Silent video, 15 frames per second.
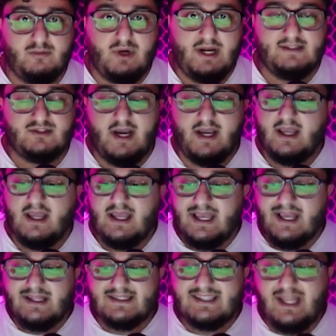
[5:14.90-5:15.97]
brands, right?
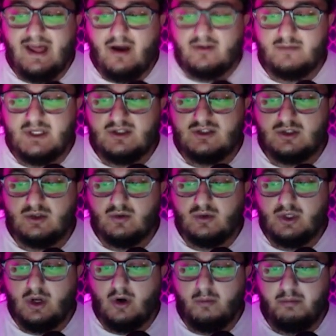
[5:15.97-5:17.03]
And this allowed me to,
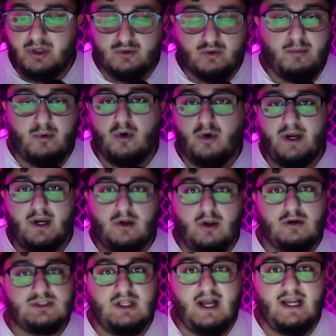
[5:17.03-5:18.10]
build rapport and to
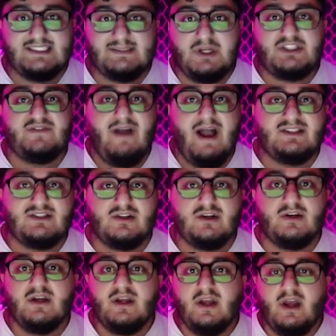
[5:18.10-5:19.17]
close clients much
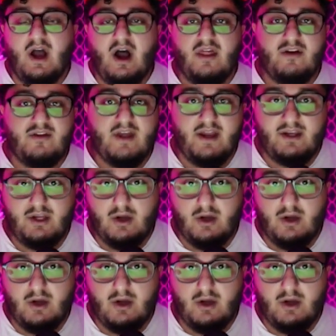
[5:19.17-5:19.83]
faster other than,